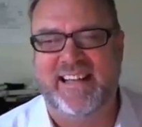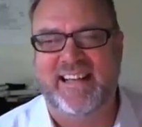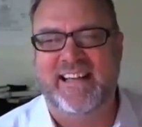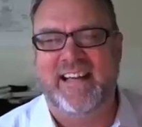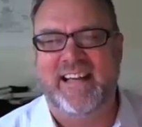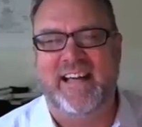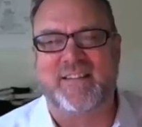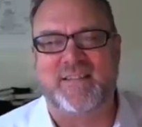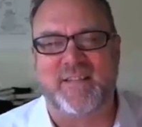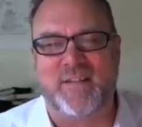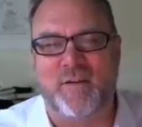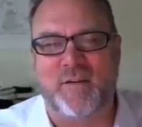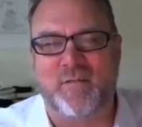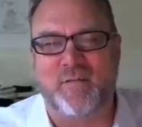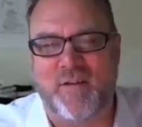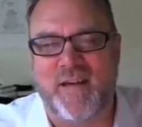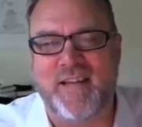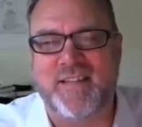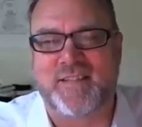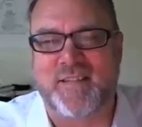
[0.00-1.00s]
It's an
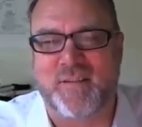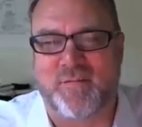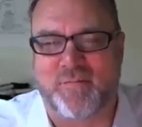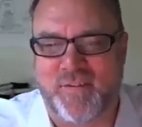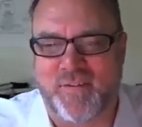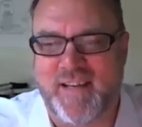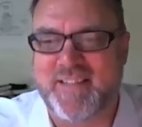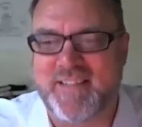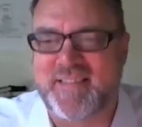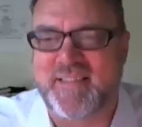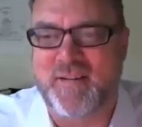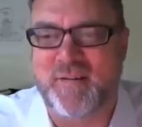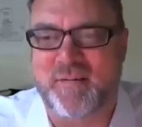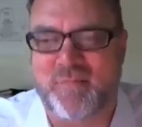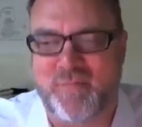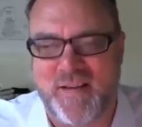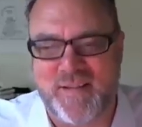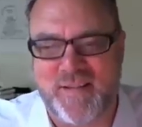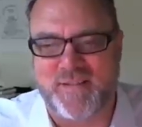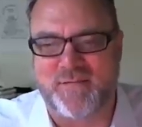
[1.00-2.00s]

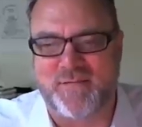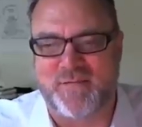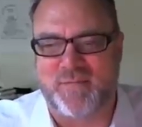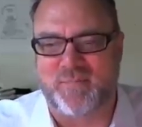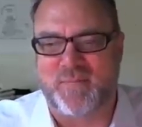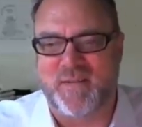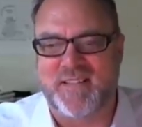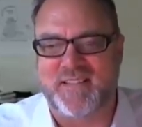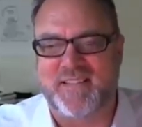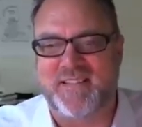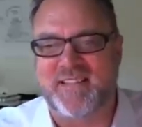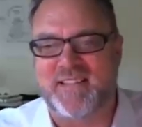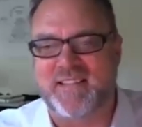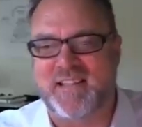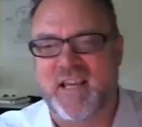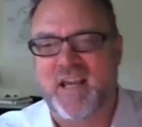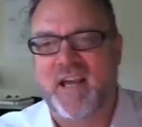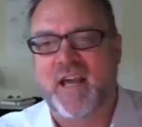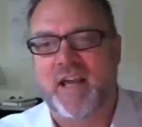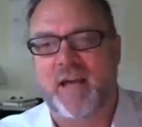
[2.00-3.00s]
invasive
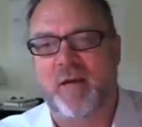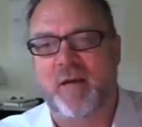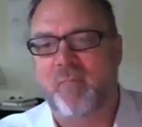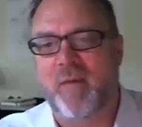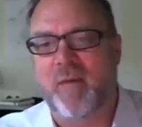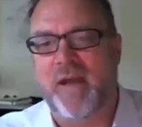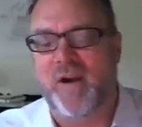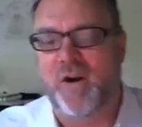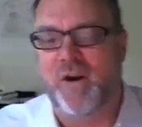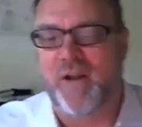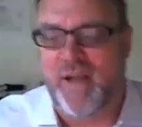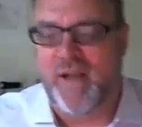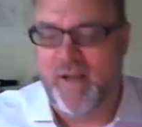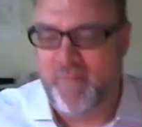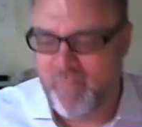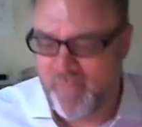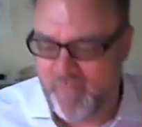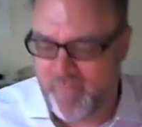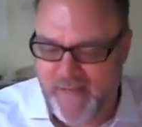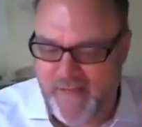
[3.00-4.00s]
species. Absolutely. It may or
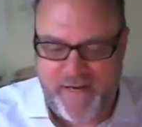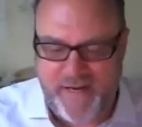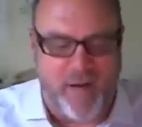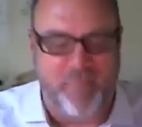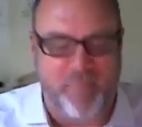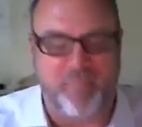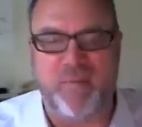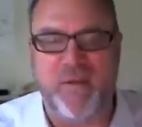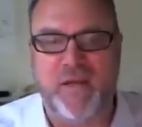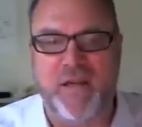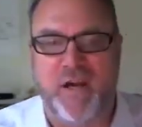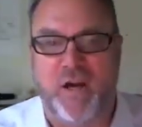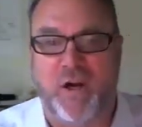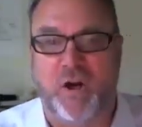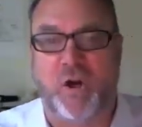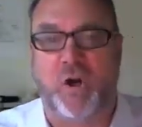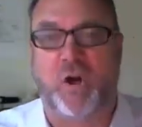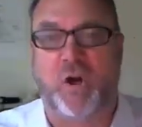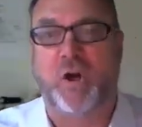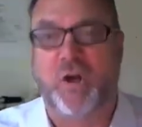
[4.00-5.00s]
may not be a
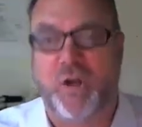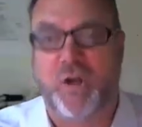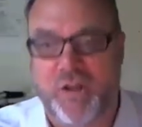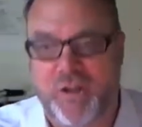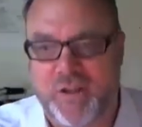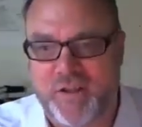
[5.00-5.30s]
good